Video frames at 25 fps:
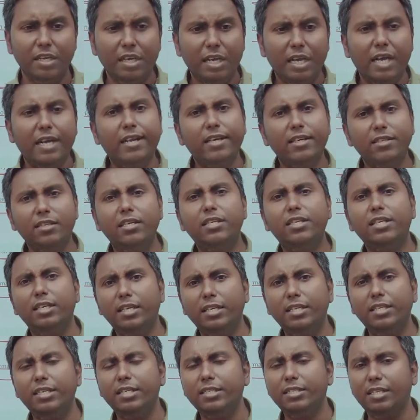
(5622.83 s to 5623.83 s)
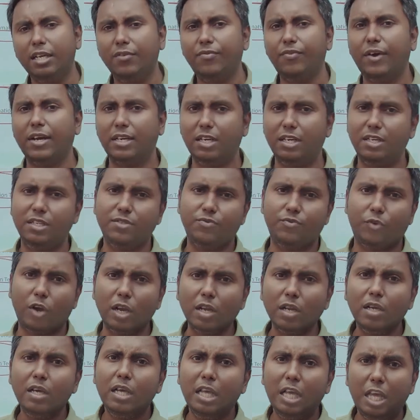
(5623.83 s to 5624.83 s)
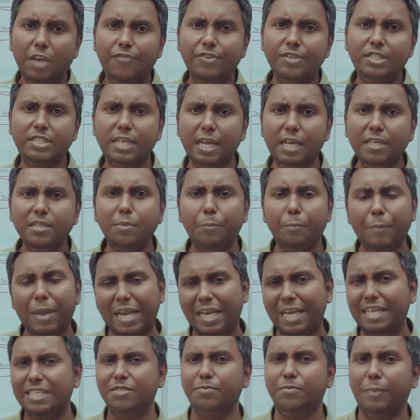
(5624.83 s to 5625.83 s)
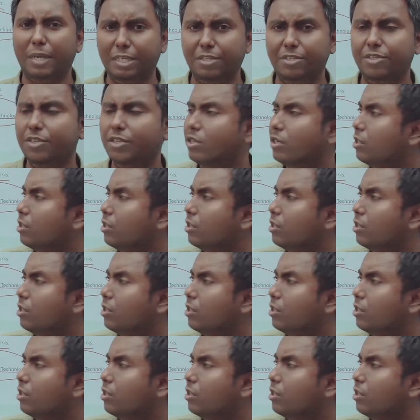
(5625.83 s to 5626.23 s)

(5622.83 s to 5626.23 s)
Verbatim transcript: It is, it is, it is in fact, it is for efficient management